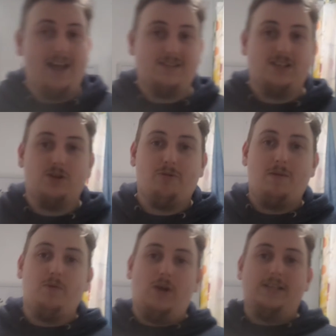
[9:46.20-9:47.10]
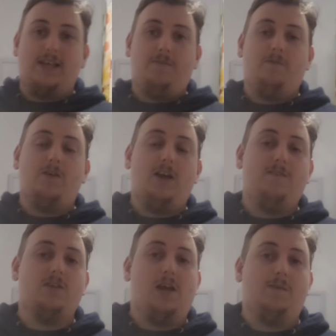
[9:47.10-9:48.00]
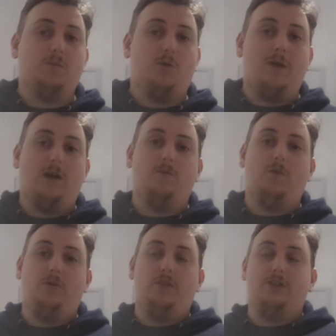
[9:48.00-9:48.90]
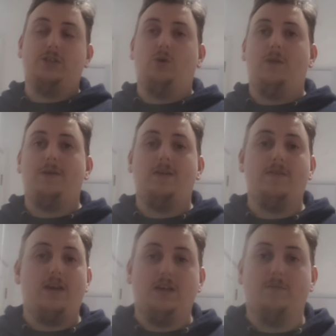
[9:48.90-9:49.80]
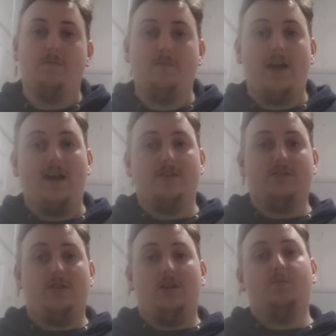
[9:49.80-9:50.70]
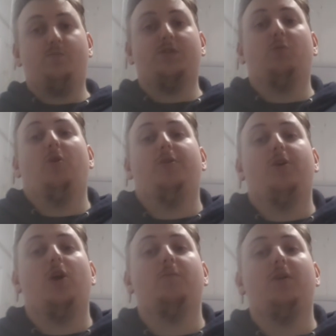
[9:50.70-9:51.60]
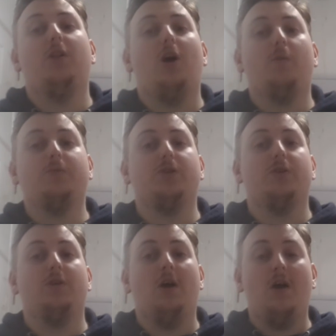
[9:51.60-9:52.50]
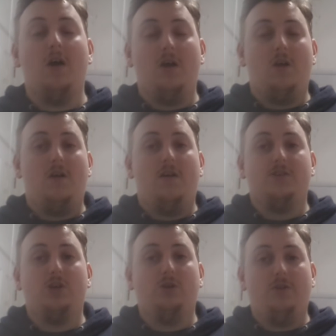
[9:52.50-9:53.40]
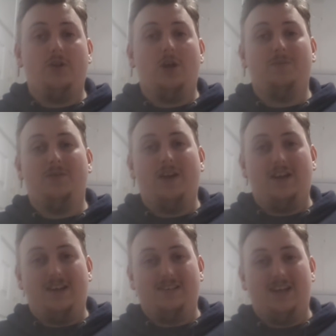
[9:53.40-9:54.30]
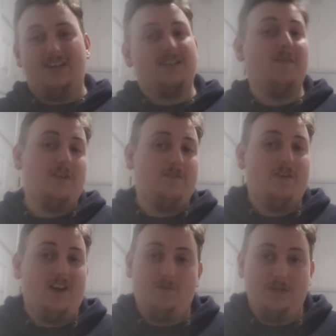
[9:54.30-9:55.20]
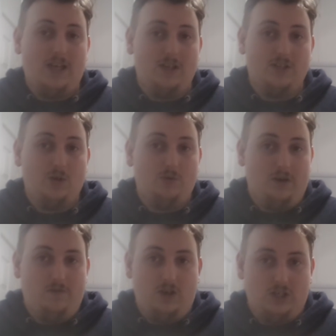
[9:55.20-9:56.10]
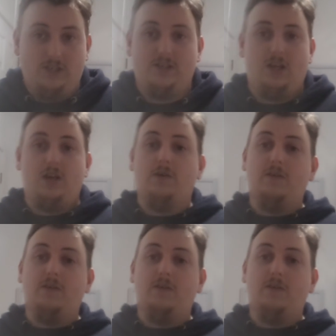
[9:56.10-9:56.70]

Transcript: as it's 3.75 times more powerful than the solar PV. As the solar thermal option, solar thermal that is like 75% solar efficiency.